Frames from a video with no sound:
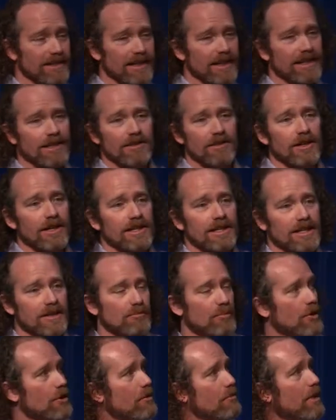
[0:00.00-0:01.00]
They can look at these
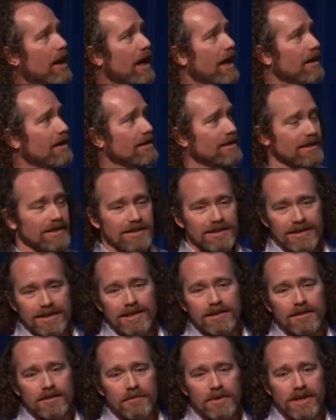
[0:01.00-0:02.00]
burn patterns and
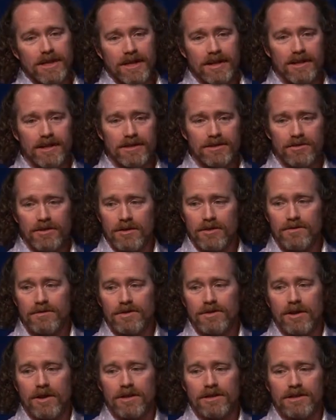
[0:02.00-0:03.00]
see them, and they sort of
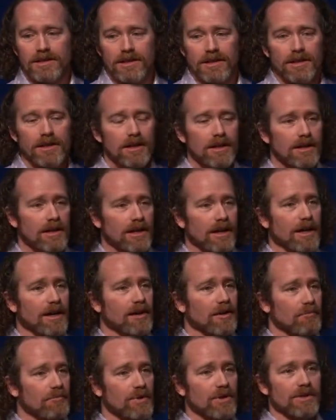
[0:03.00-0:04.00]
start to
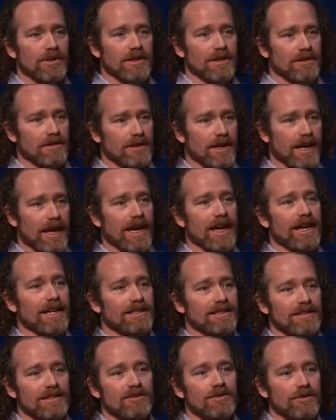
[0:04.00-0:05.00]
build a
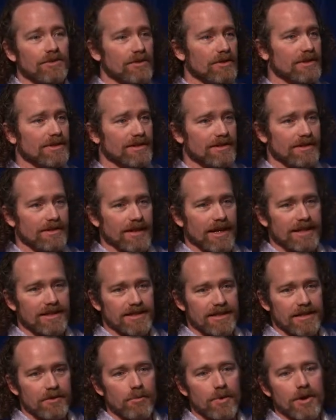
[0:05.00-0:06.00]
case. As soon as they
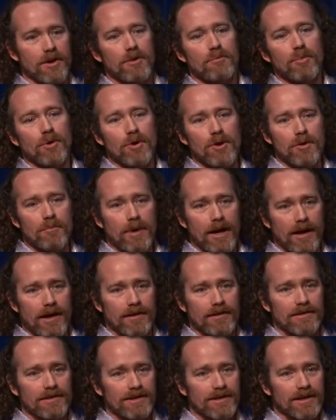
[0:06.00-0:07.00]
see weird bird
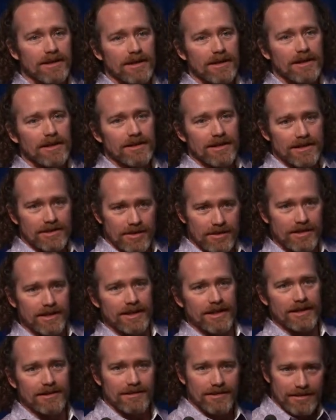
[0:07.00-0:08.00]
patterns, they start to
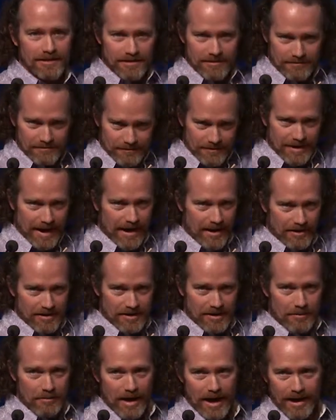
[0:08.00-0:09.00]
get little hairs
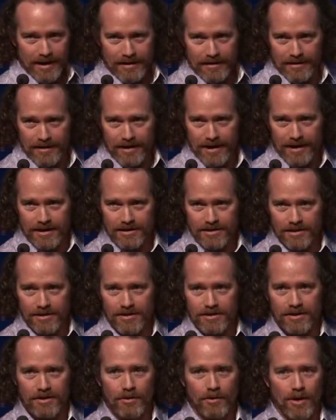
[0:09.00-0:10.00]
on the back of their neck
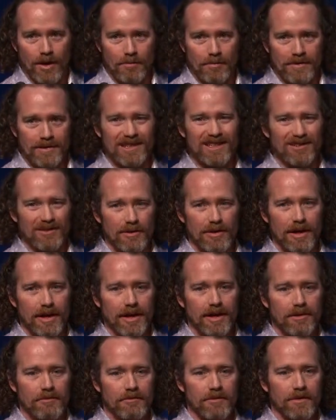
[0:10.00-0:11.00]
start to go up, and they
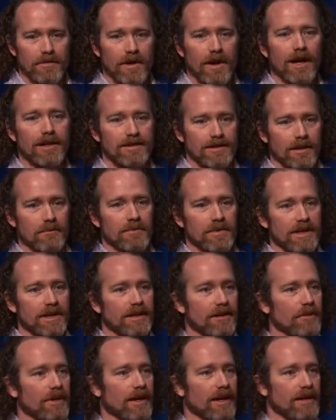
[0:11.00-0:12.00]
okay, we've got something
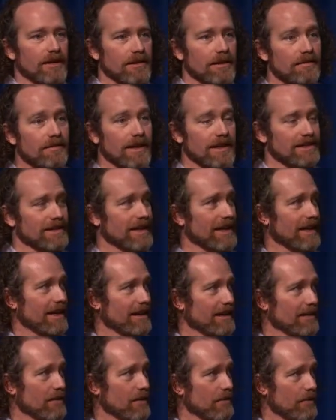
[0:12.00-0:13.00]
here. We've got to investigate
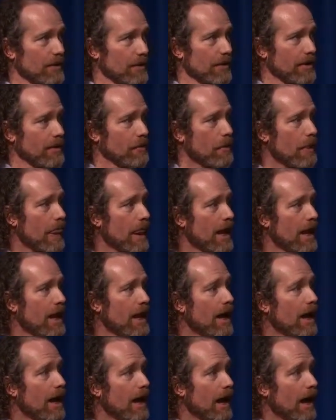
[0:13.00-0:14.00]
it a little further.
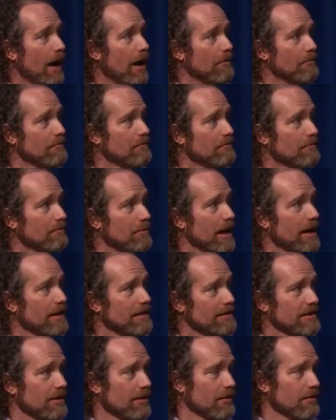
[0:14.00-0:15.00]

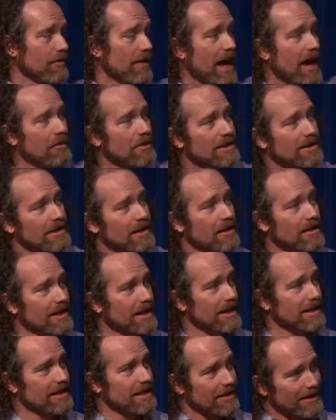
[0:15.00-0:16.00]
But, that one's a little
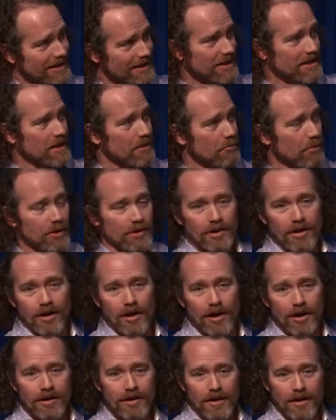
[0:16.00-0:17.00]
easy. You can see a burnt
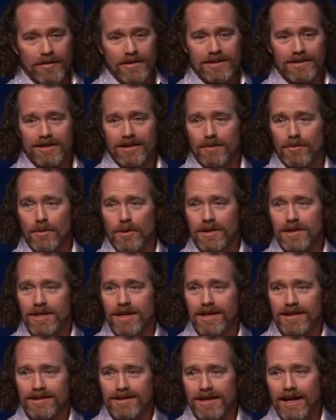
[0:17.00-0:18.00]
log. Obviously, if we were to
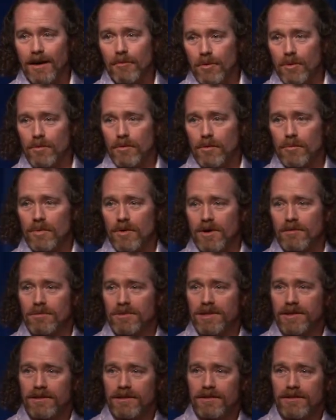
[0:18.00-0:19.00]
take a sample, we're
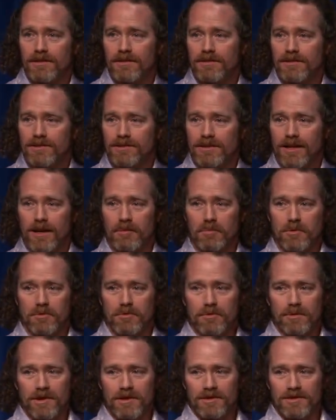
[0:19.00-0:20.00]
probably going to sample
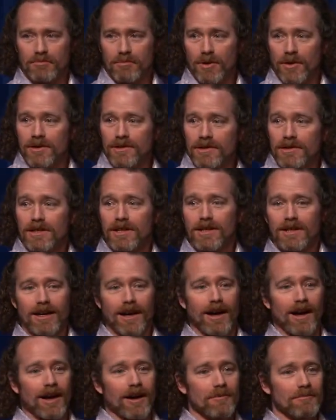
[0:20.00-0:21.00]
where it's burnt.
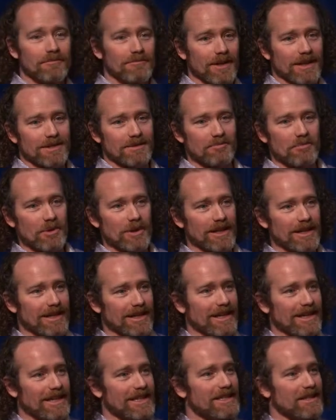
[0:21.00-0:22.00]
That's
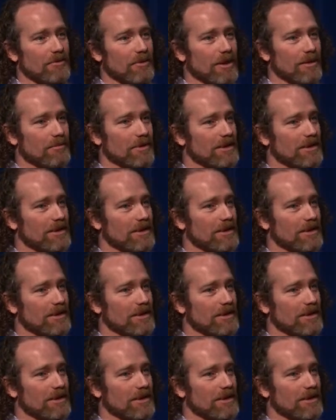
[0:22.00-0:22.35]
an easy one.